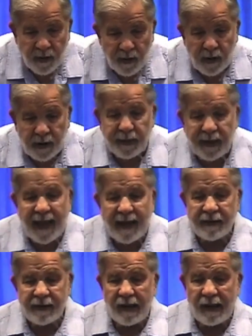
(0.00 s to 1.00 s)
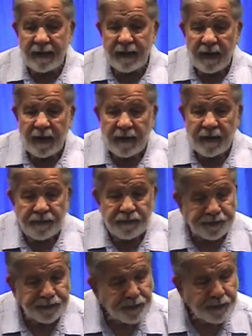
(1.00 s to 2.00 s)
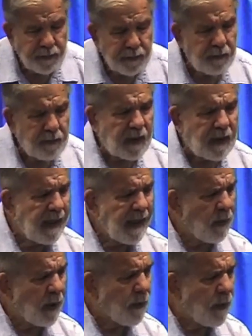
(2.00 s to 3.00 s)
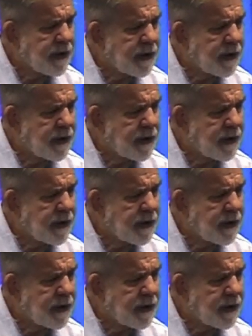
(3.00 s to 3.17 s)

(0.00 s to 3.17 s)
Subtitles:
We'd be outdone. And what we